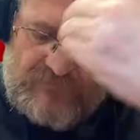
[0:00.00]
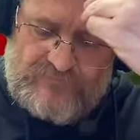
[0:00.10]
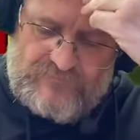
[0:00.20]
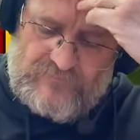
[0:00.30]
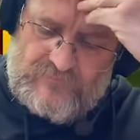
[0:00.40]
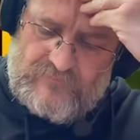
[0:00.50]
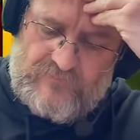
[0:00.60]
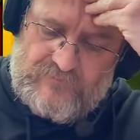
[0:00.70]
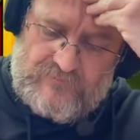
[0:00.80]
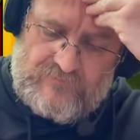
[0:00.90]

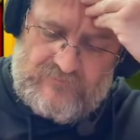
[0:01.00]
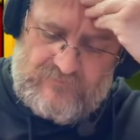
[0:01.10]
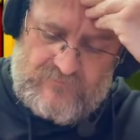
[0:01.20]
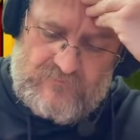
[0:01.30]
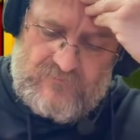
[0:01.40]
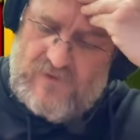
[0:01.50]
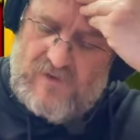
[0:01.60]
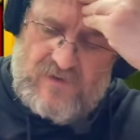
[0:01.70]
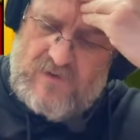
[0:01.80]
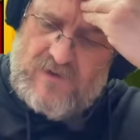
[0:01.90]

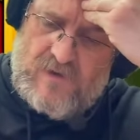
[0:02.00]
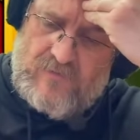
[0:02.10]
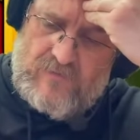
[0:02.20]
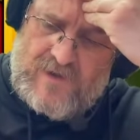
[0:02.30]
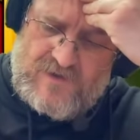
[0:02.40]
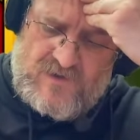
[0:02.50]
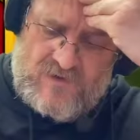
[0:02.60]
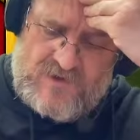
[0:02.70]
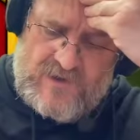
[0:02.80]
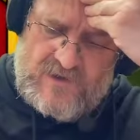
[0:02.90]
No, that's
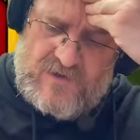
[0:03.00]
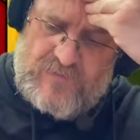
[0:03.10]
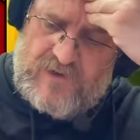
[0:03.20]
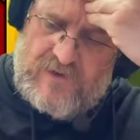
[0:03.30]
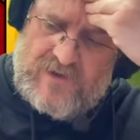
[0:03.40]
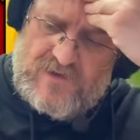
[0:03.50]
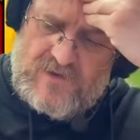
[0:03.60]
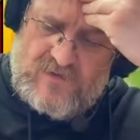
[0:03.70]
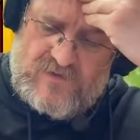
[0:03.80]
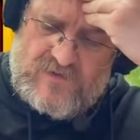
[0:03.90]
not changed, Pete. That's
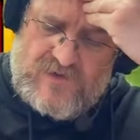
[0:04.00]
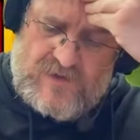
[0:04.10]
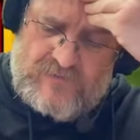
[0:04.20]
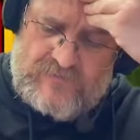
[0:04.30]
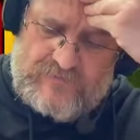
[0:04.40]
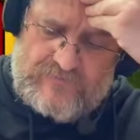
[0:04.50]
still the same.